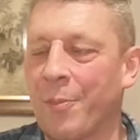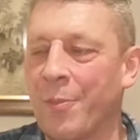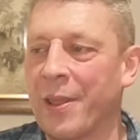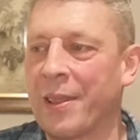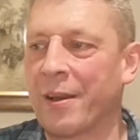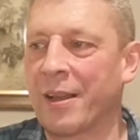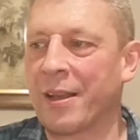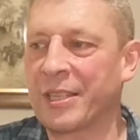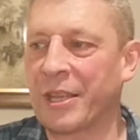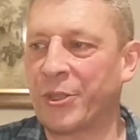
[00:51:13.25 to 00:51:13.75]
but
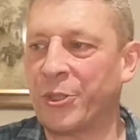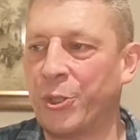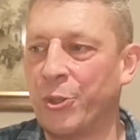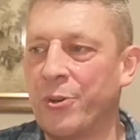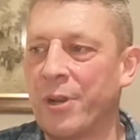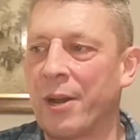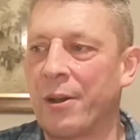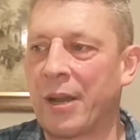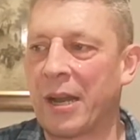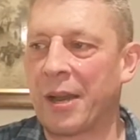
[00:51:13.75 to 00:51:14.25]
that's a tune
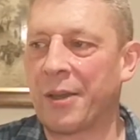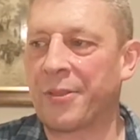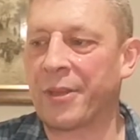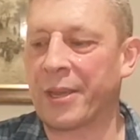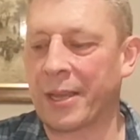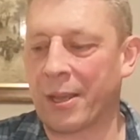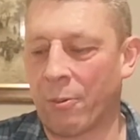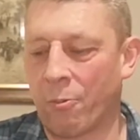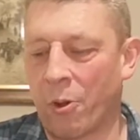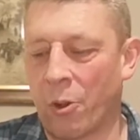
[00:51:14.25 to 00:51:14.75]
I think
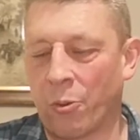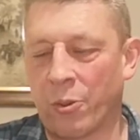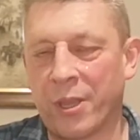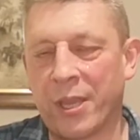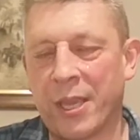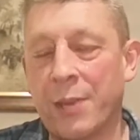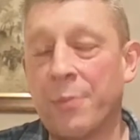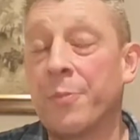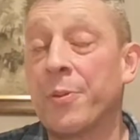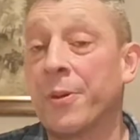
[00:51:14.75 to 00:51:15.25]
I will
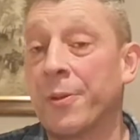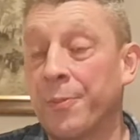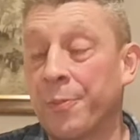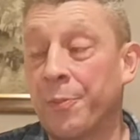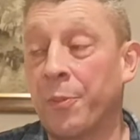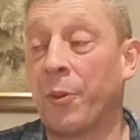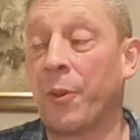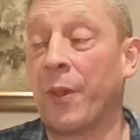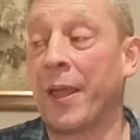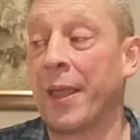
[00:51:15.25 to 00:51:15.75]
keep
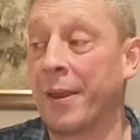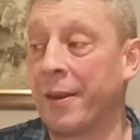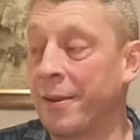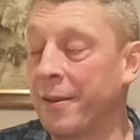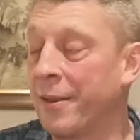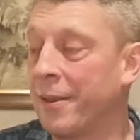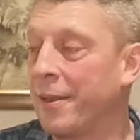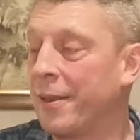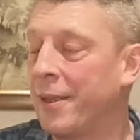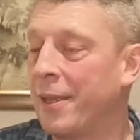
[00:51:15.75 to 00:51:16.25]
playing.
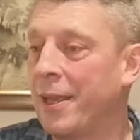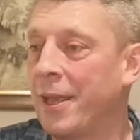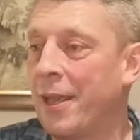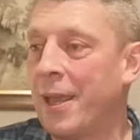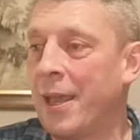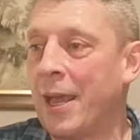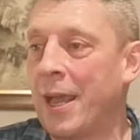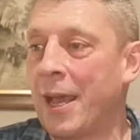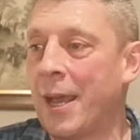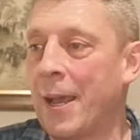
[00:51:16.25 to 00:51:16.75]

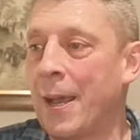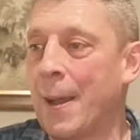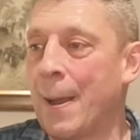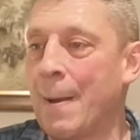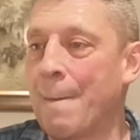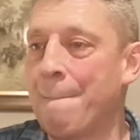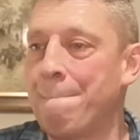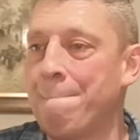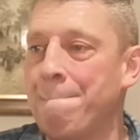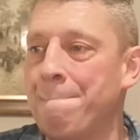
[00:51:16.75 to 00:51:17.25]

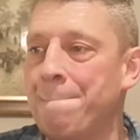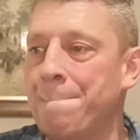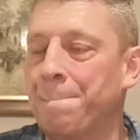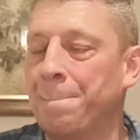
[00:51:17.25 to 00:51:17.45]
It's